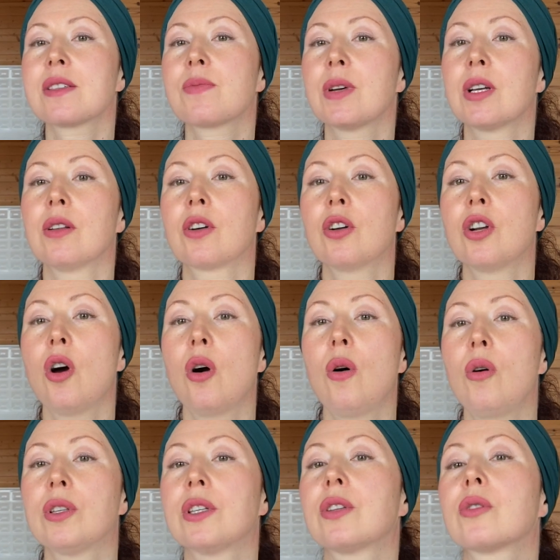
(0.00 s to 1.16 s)
we're going to
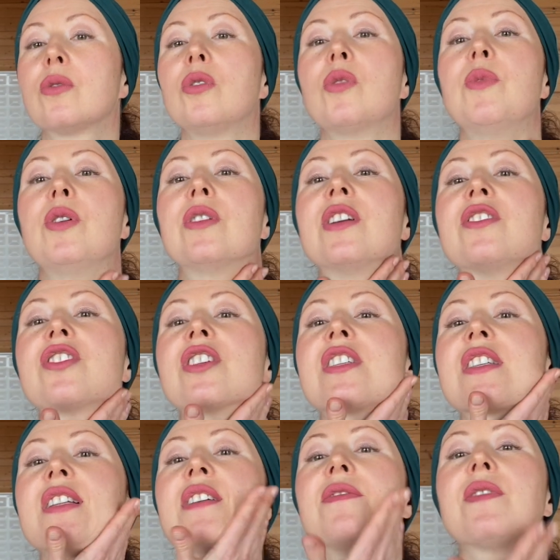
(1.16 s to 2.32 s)
hold at the collarbone and
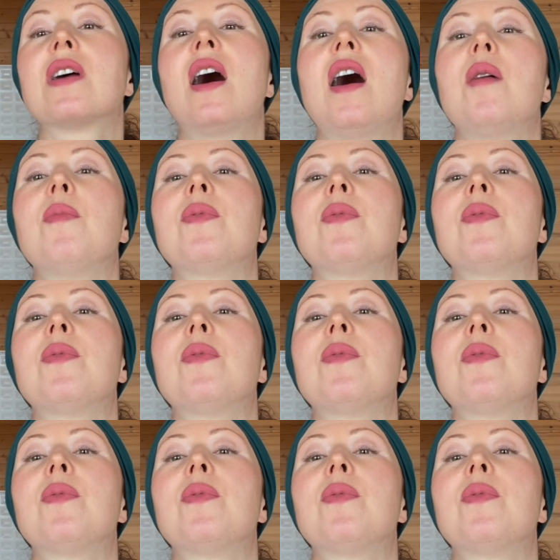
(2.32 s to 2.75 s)
just lift up